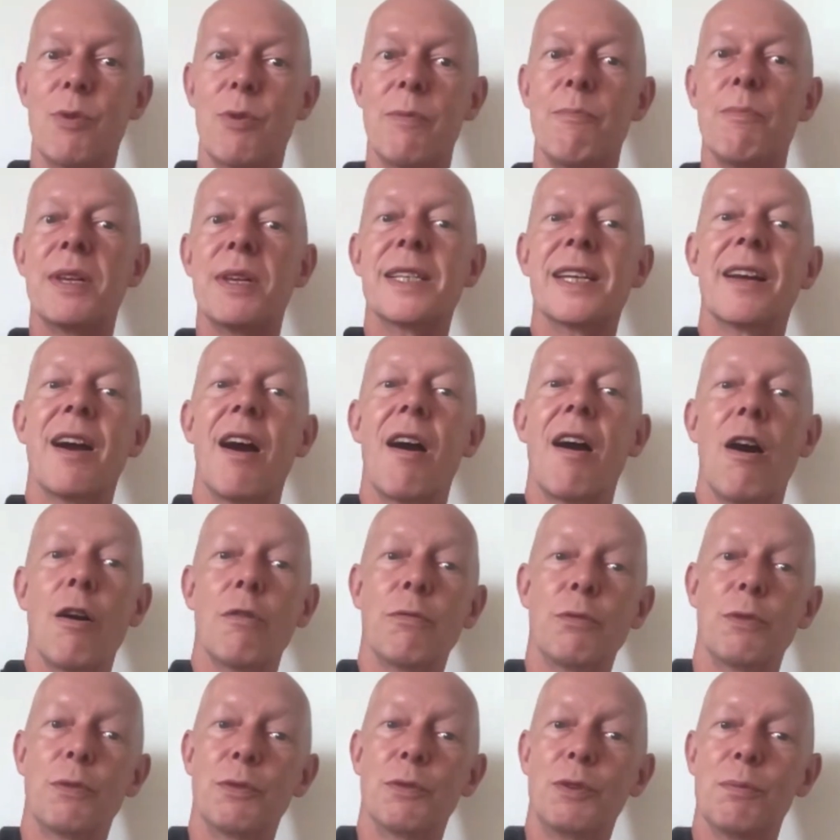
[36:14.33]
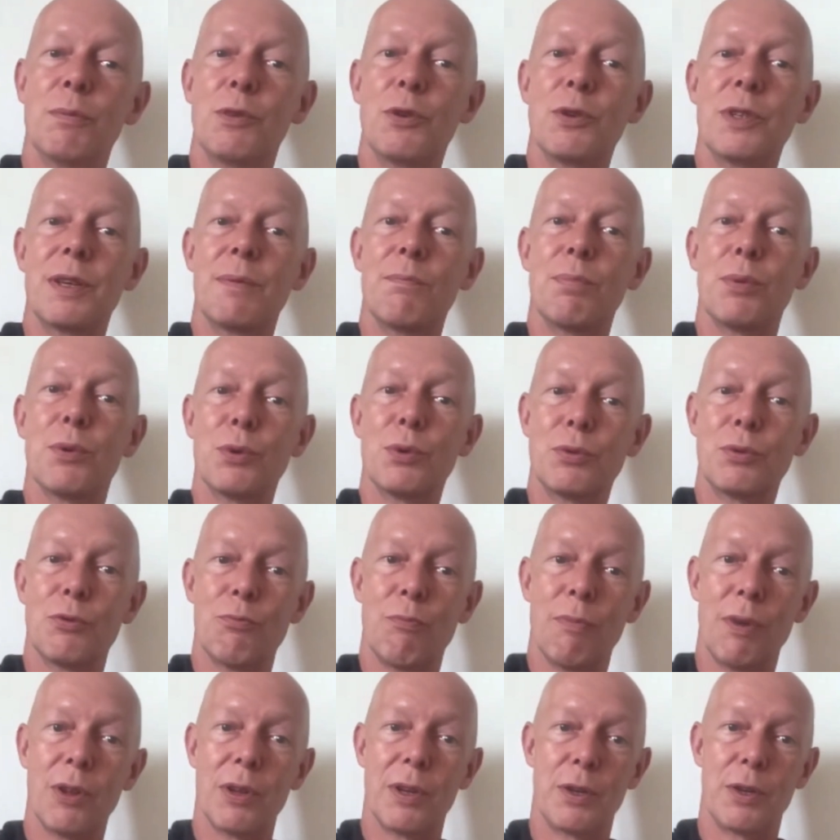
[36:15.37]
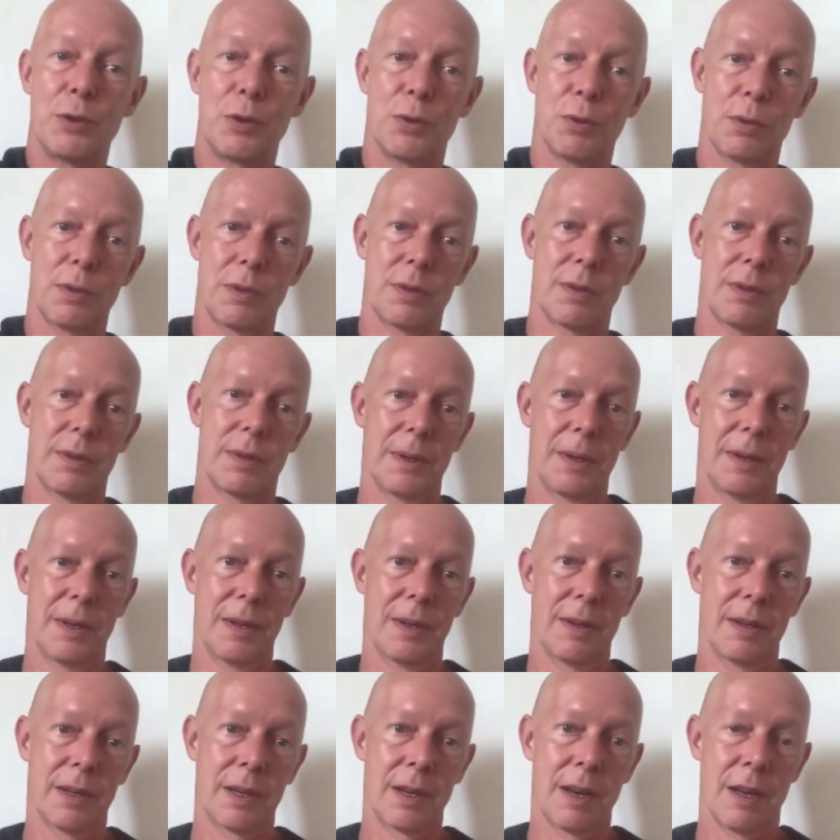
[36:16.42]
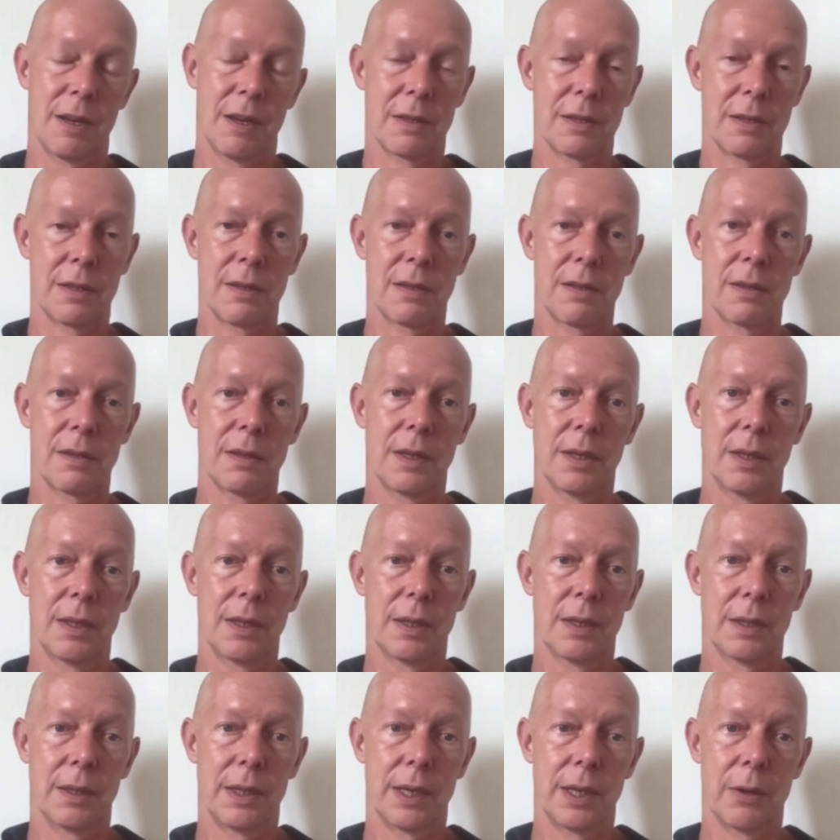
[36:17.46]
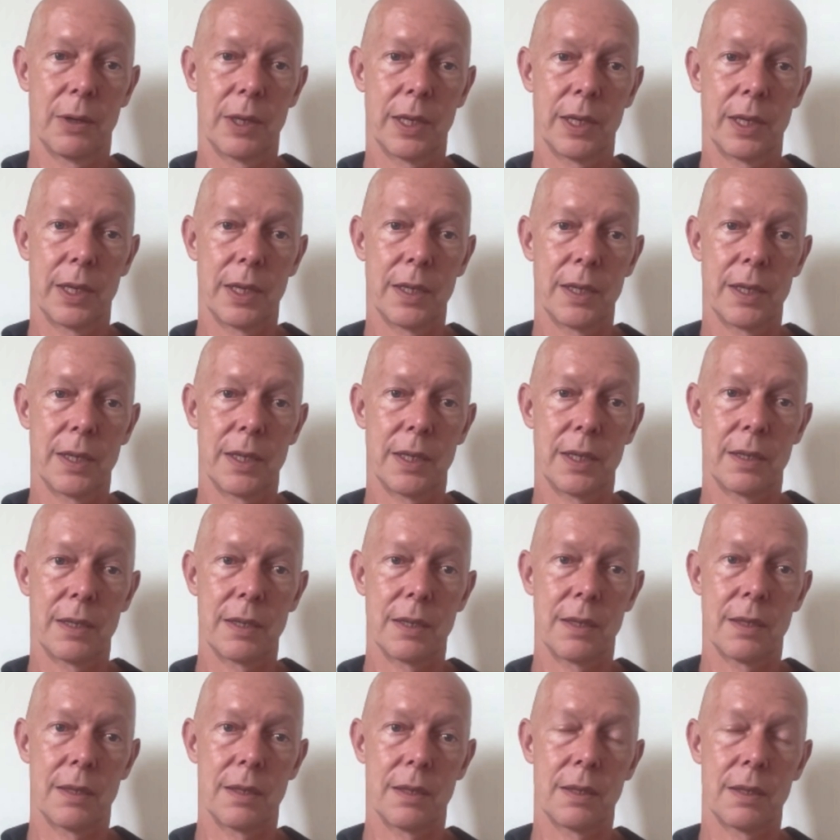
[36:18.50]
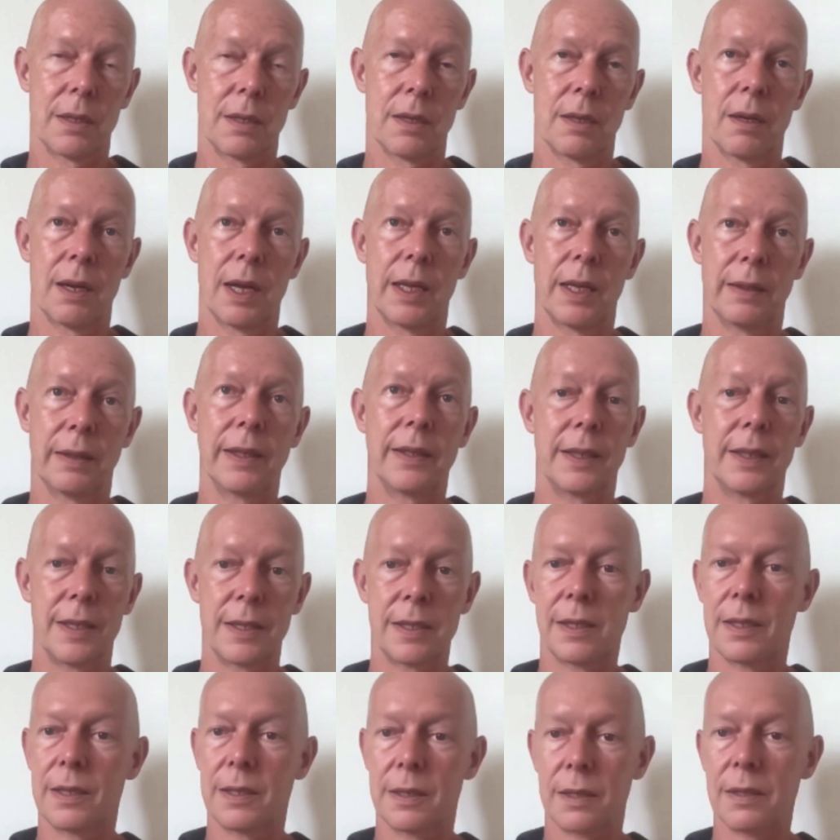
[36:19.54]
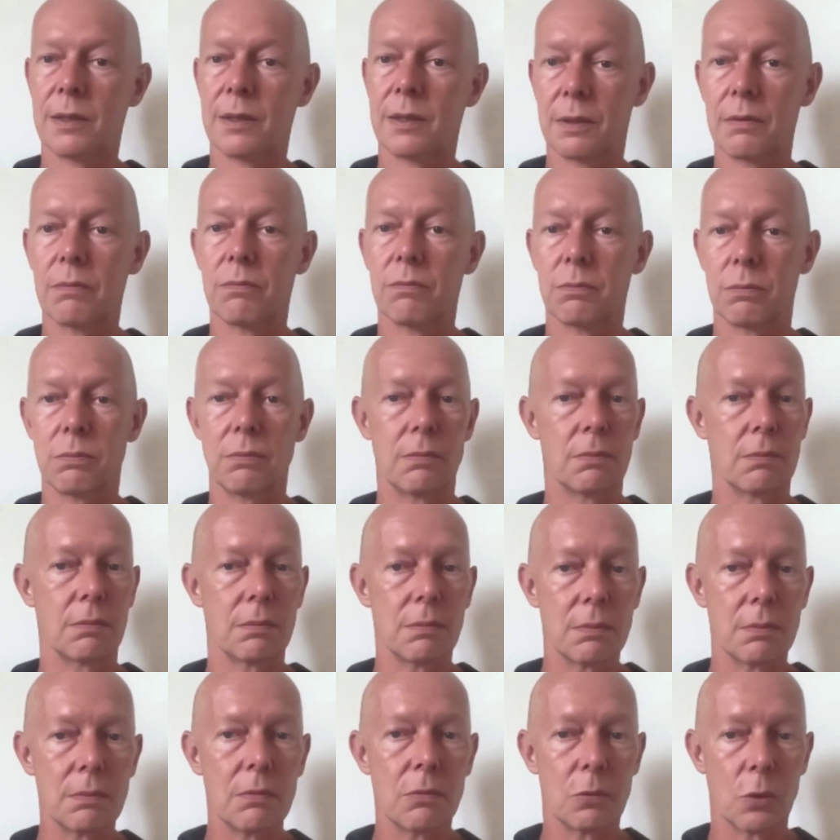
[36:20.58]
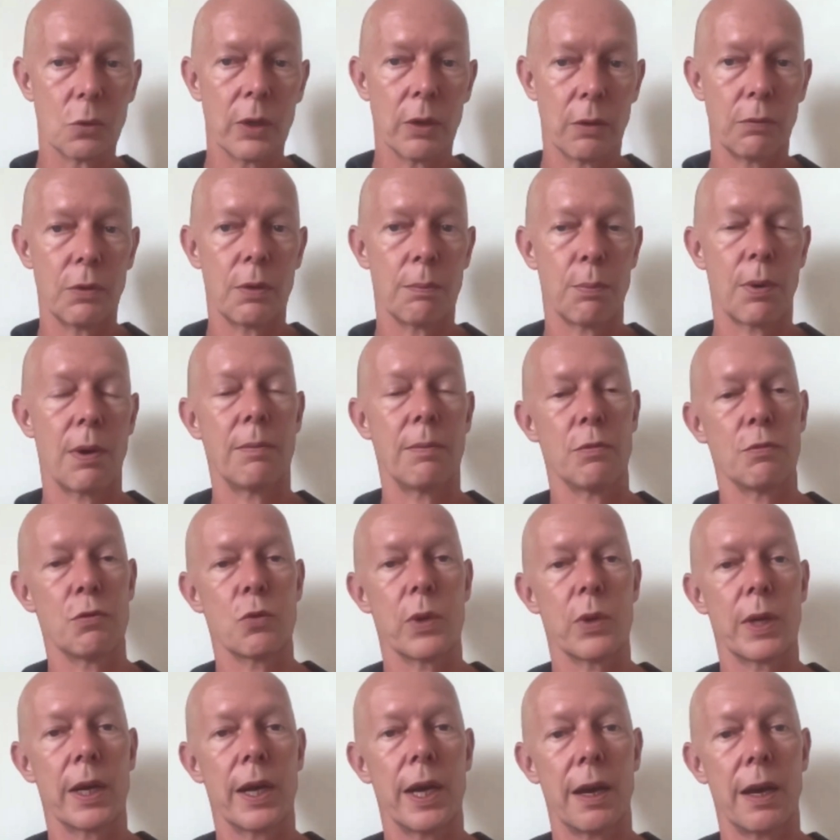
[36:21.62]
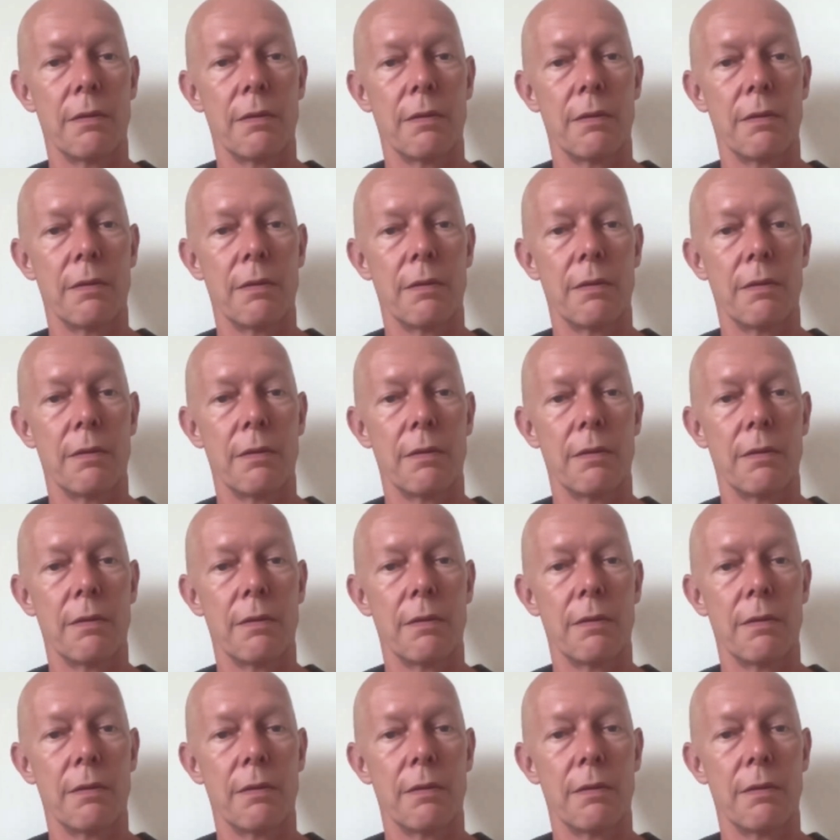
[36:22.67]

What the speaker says: missing half of the most important molecules classes. Yeah. Now, I think this is one of the problems we are